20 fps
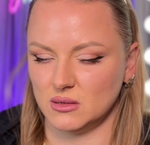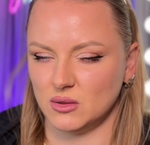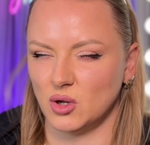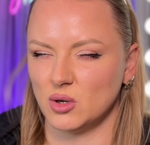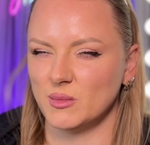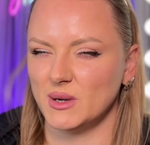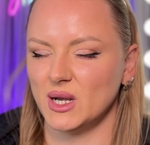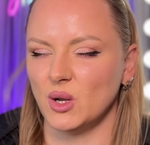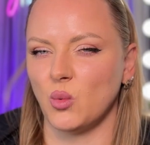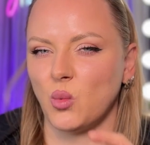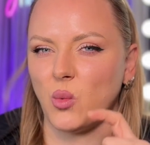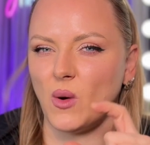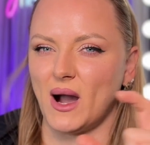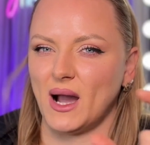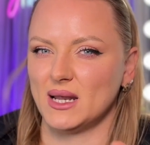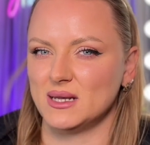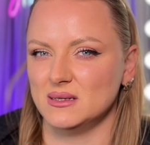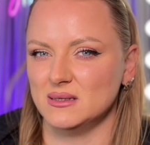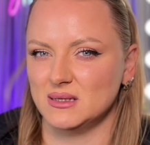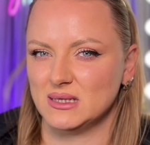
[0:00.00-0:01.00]
Normally
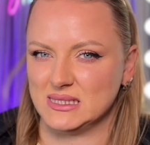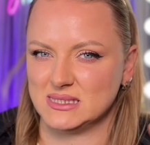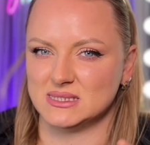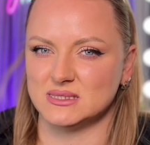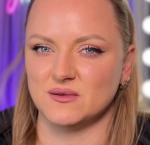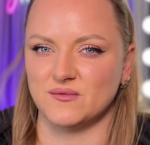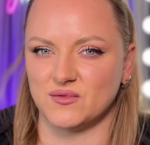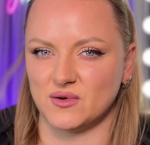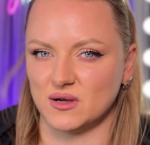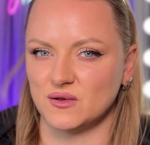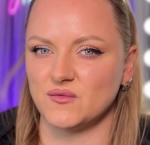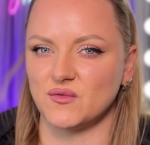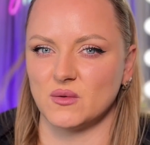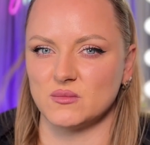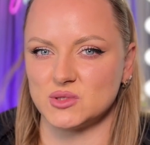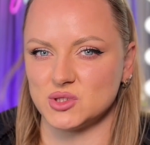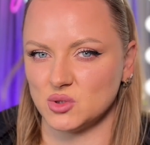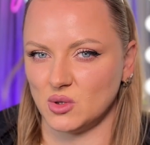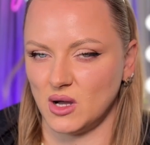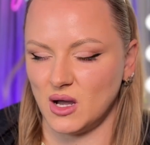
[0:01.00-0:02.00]
one is different
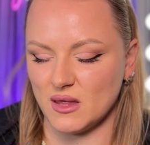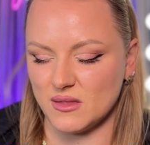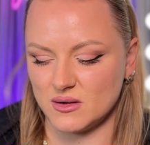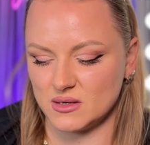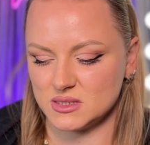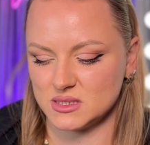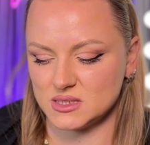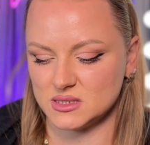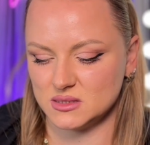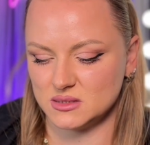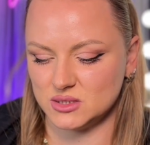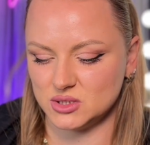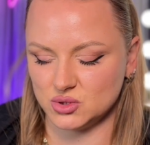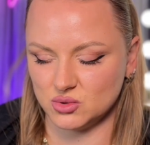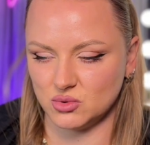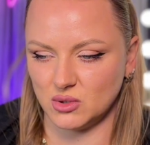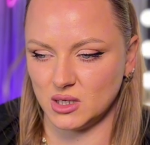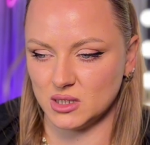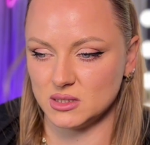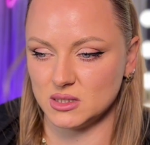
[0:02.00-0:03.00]
from two others.
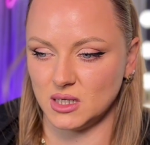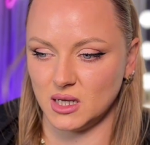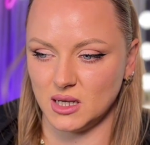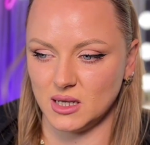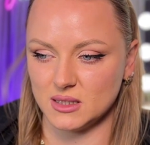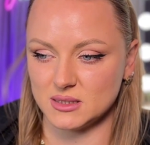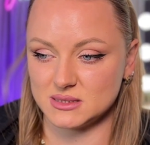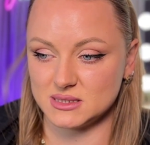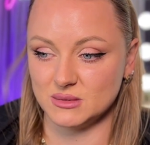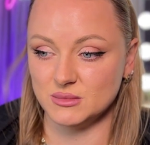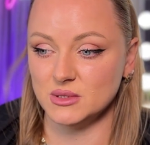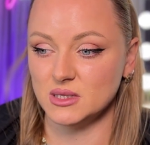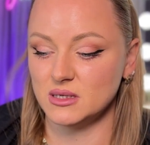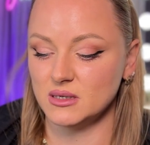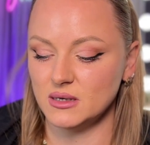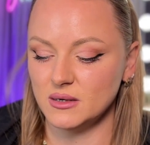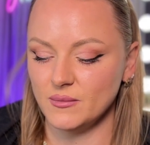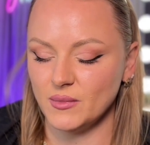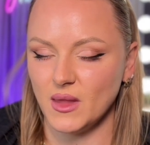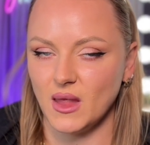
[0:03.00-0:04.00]
Two are
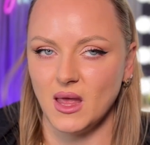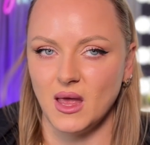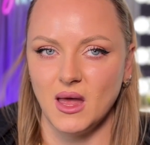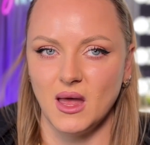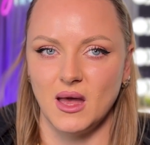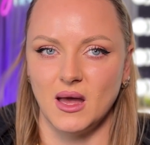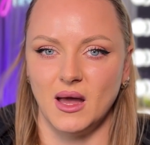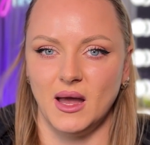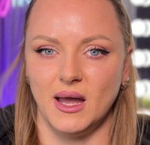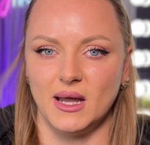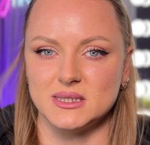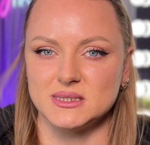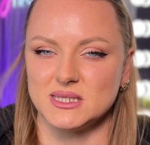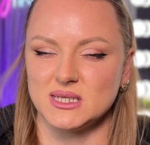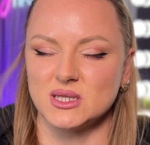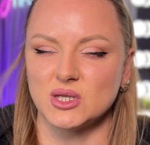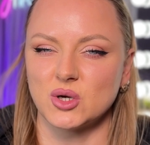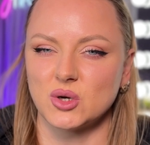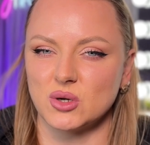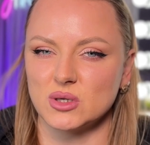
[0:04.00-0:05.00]
similar. And
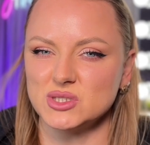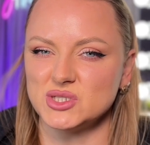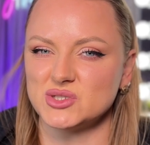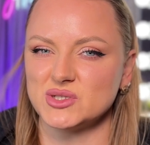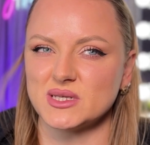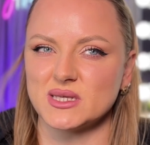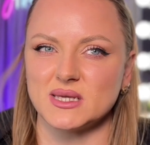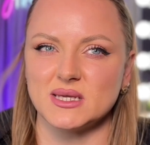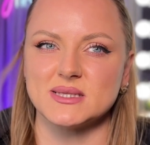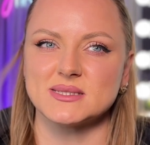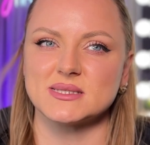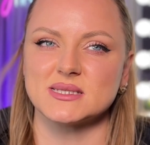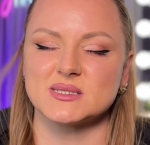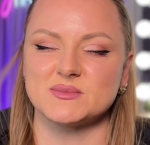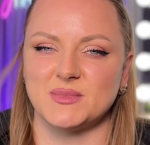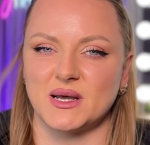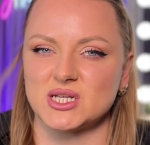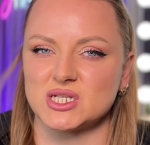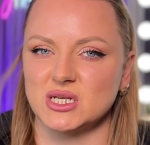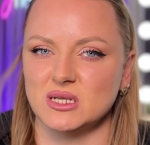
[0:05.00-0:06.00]
in contouring, it's
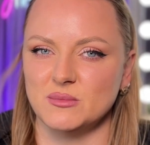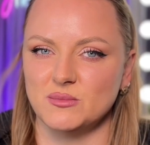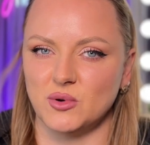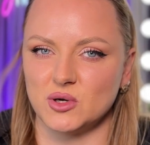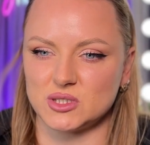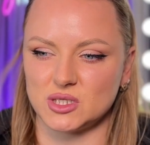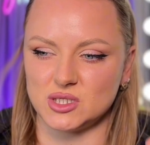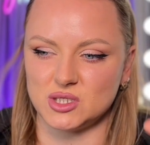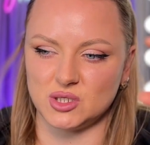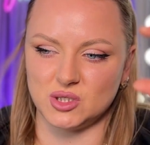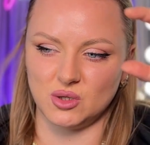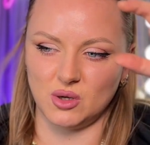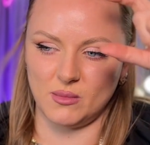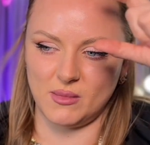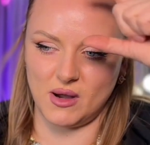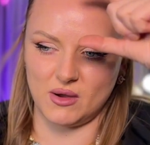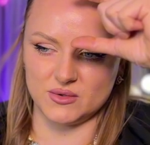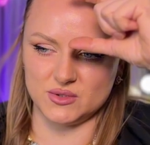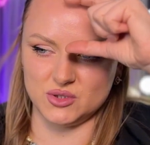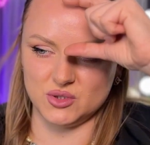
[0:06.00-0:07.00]
especially important to know
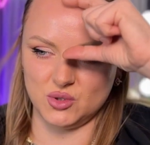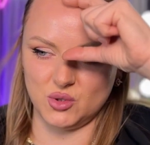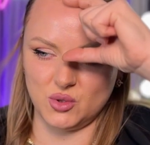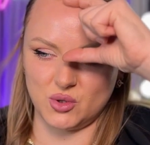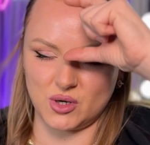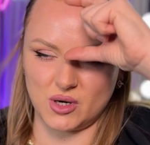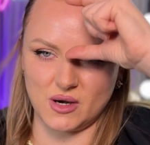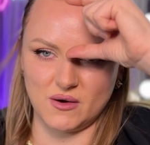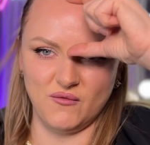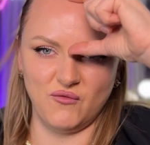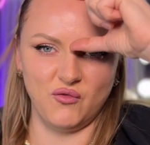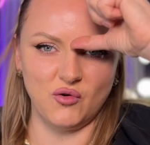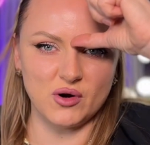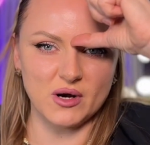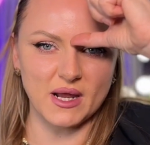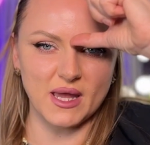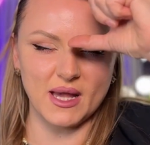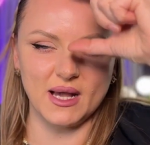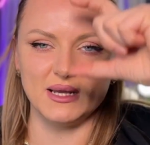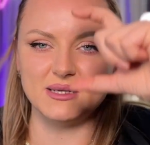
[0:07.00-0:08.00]
about your
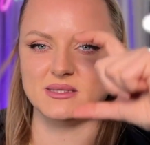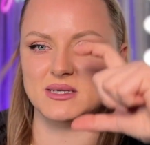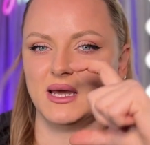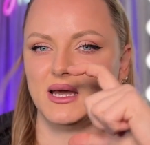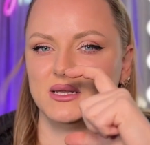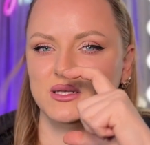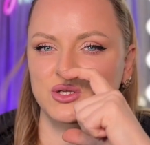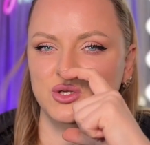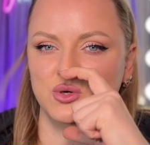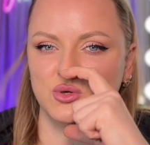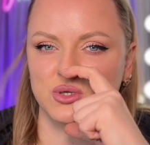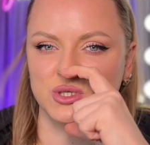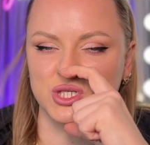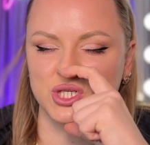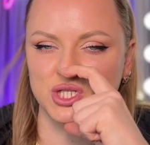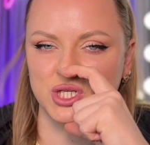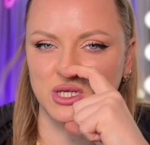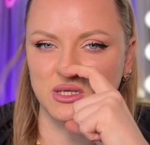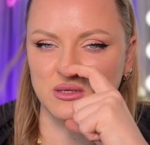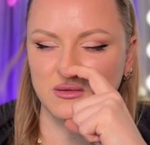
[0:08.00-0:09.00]
forehead and your
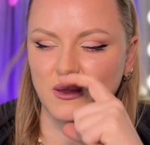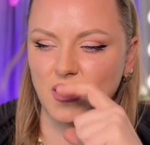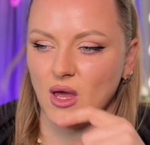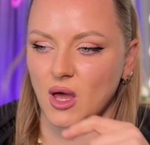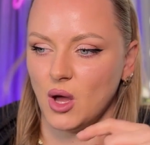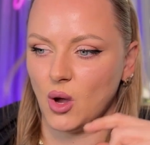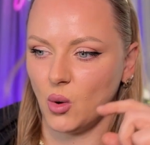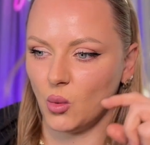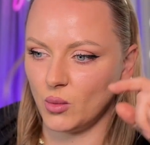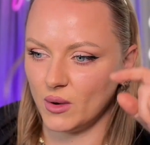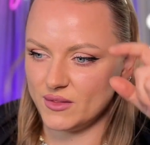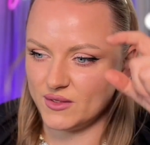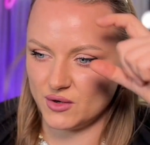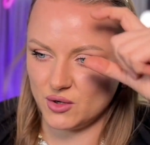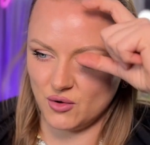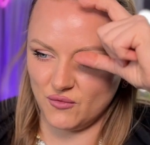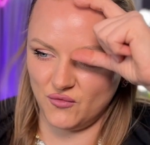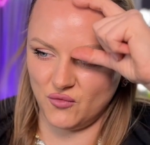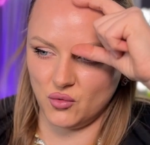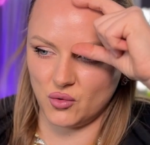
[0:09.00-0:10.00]
chin, whether
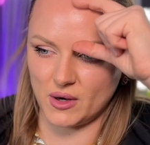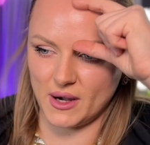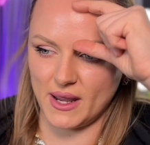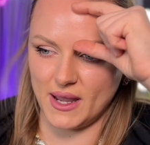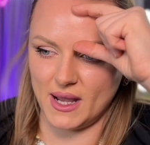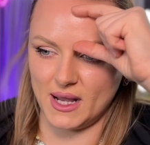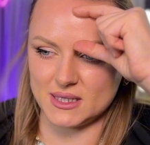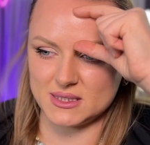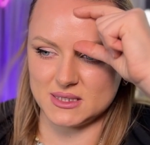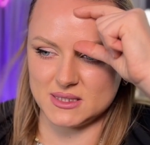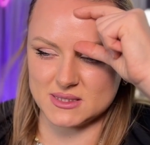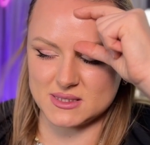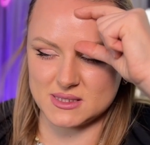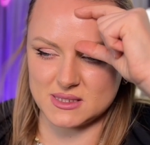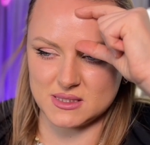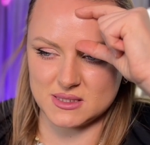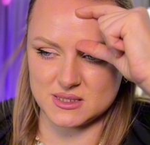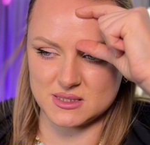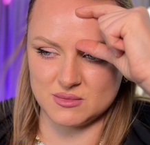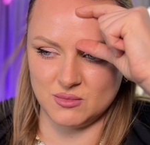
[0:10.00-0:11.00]
your forehead
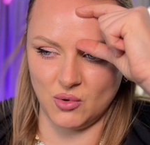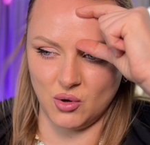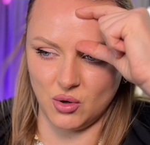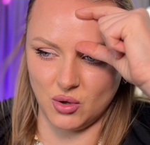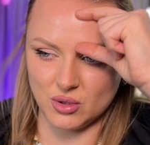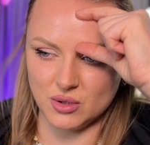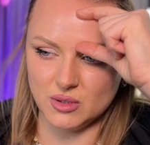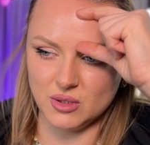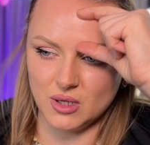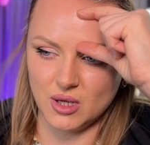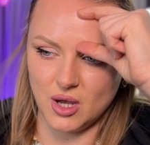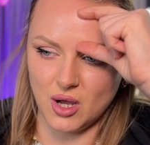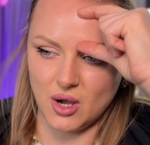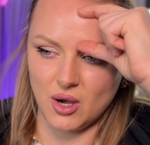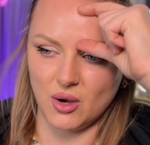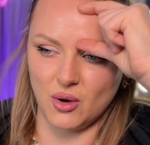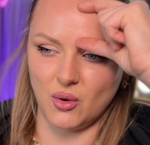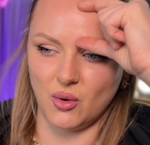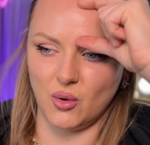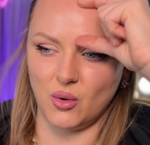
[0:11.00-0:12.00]
is small
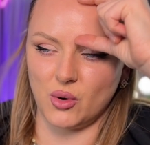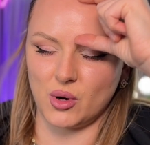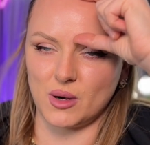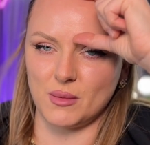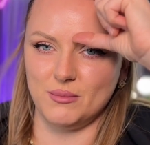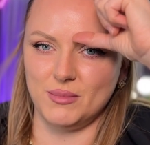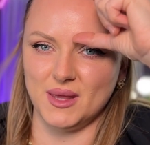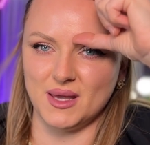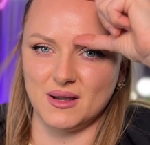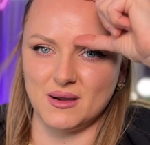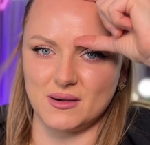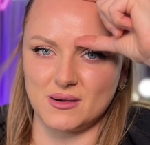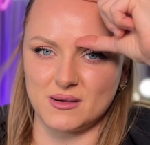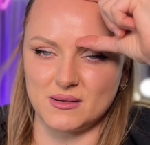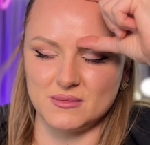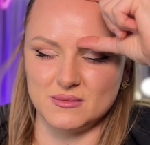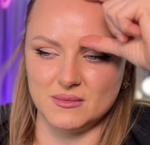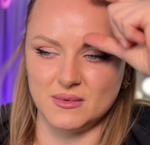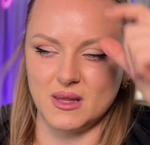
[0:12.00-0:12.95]
or bigger.